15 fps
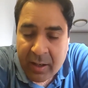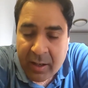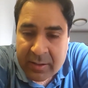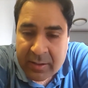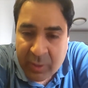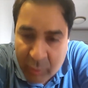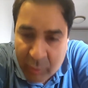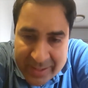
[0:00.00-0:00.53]

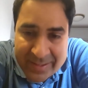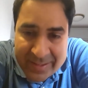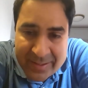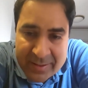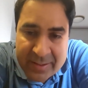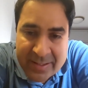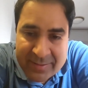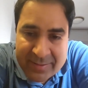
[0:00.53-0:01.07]
The only
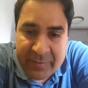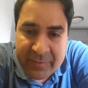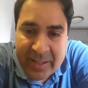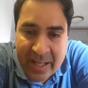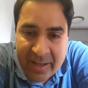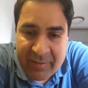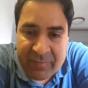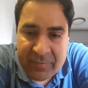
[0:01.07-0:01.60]
reason we
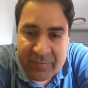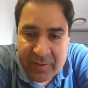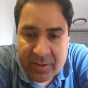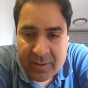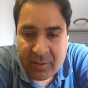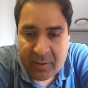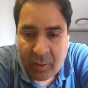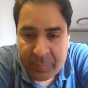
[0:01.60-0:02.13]
have
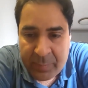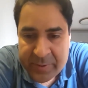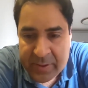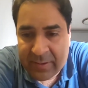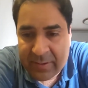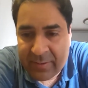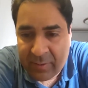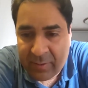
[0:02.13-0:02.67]
options